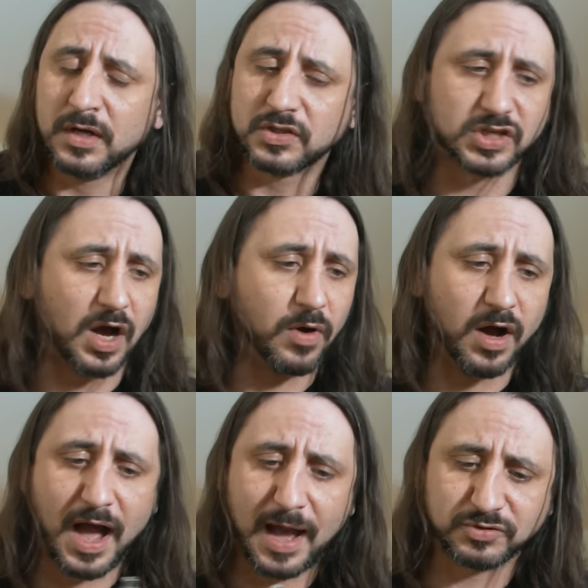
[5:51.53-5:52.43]

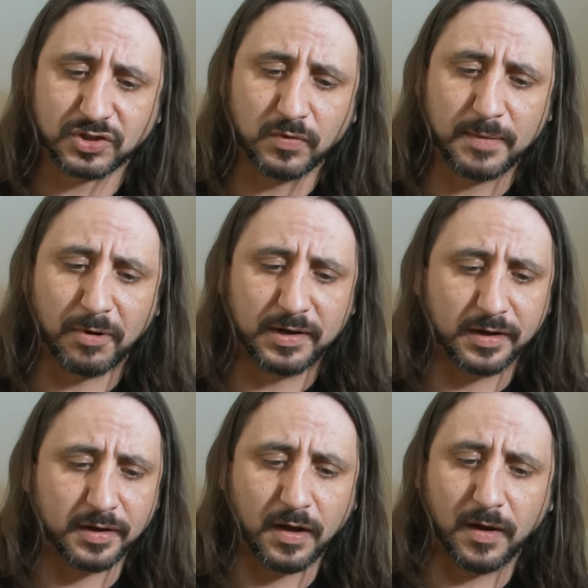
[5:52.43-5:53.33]
So absolutely
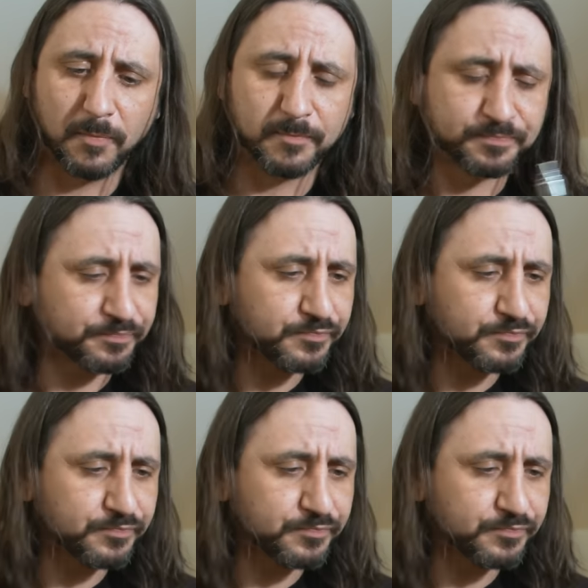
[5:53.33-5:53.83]
brilliant.